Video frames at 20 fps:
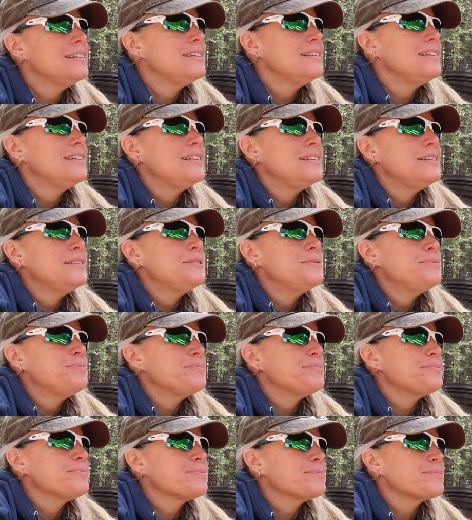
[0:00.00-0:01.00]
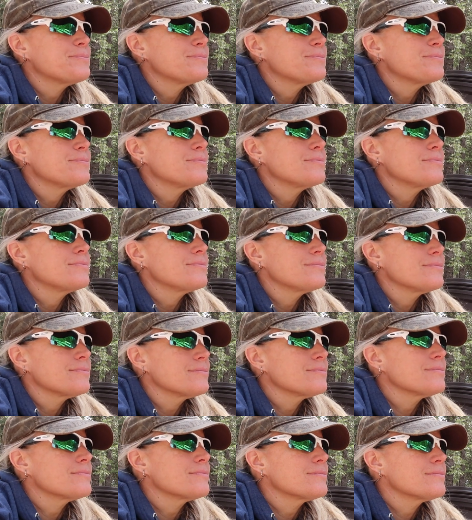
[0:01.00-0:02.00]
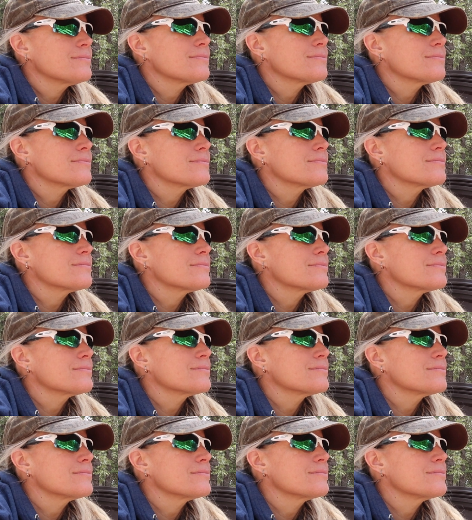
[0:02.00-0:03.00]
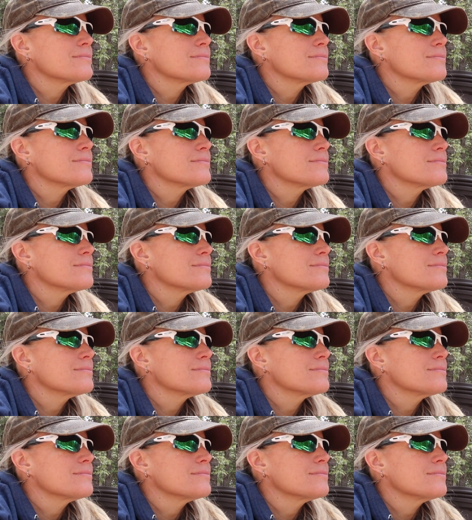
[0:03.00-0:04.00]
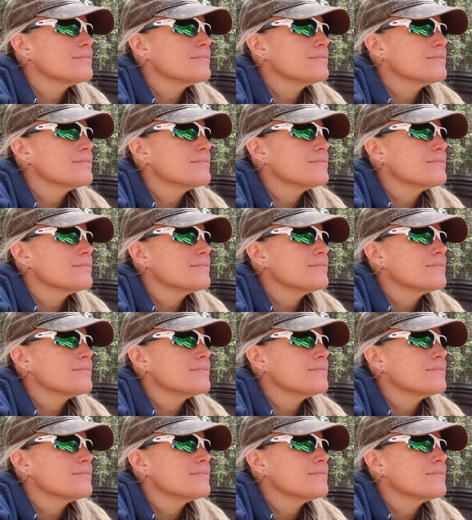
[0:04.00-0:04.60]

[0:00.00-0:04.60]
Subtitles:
Nobody speaks.